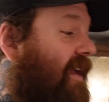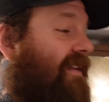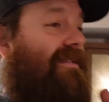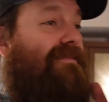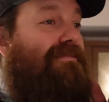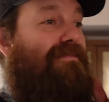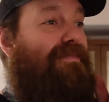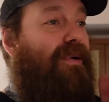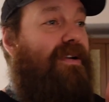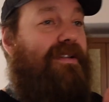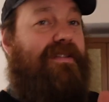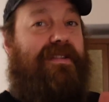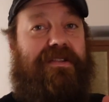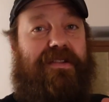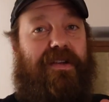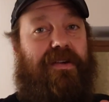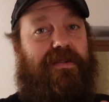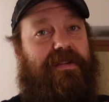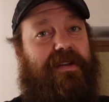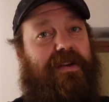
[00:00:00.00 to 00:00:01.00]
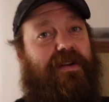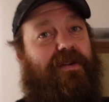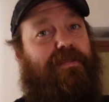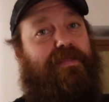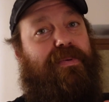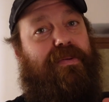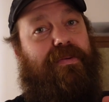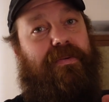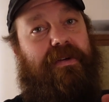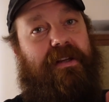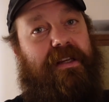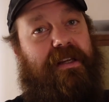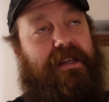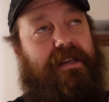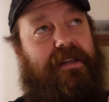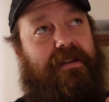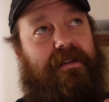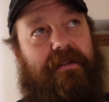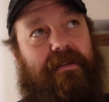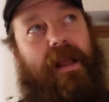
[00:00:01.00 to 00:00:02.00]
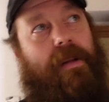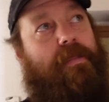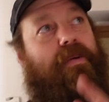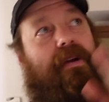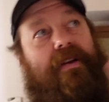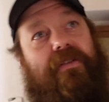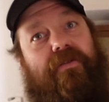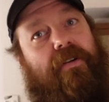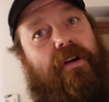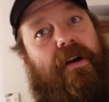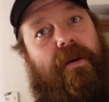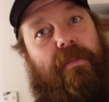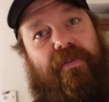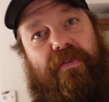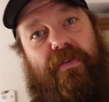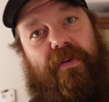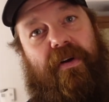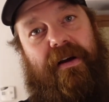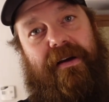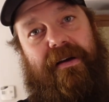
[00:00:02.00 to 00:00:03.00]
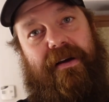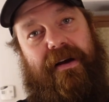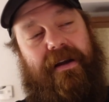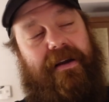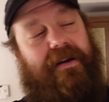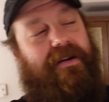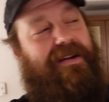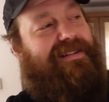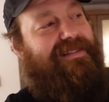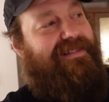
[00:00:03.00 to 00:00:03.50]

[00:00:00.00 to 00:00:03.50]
I didn't book this hotel pre, like pre-trip before I got here.